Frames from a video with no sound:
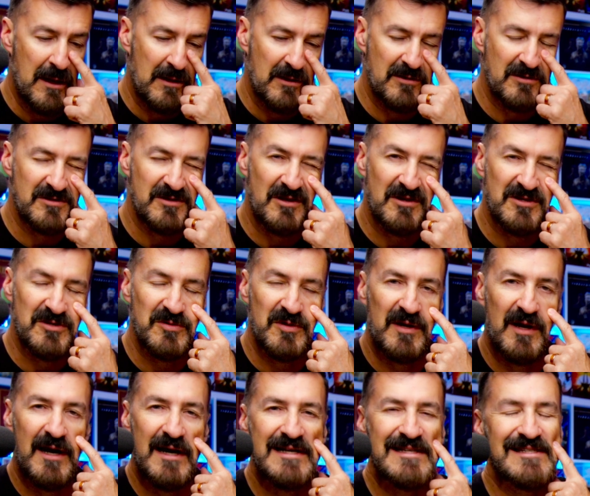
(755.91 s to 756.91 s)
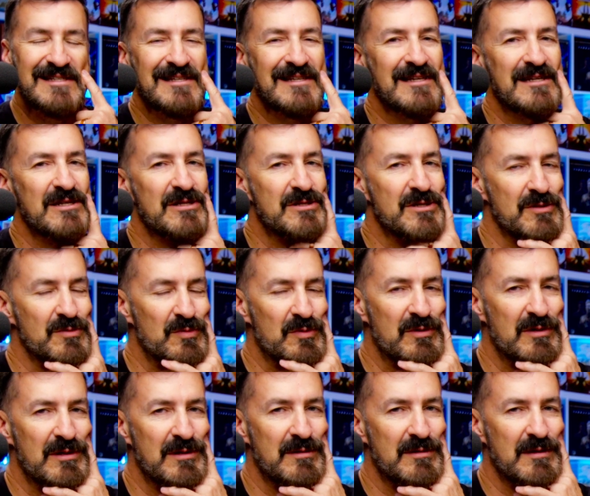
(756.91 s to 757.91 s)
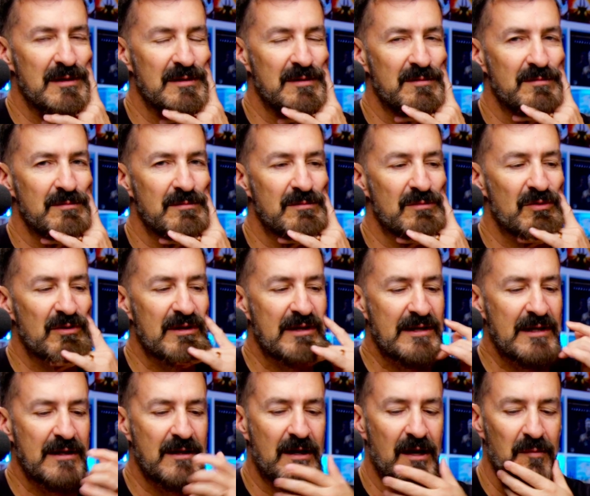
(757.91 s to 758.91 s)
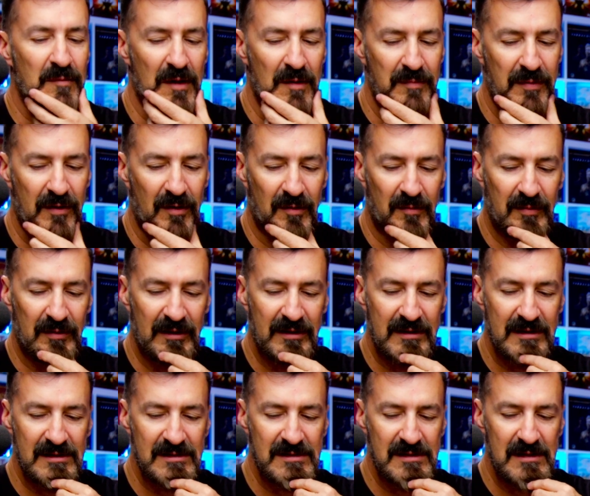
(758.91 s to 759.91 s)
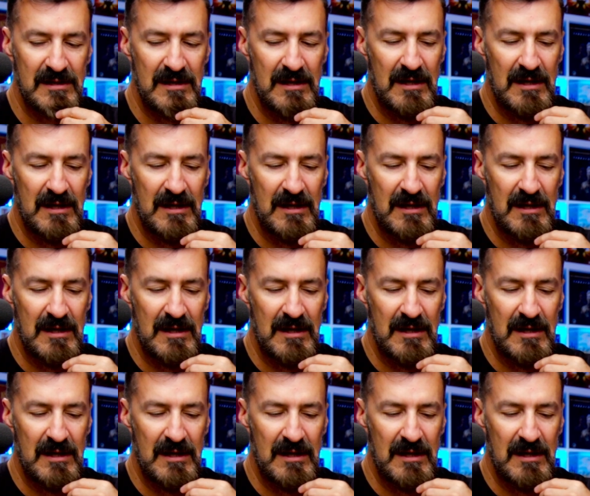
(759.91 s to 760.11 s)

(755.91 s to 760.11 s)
There's also an isolation one that really didn't come up in our plays.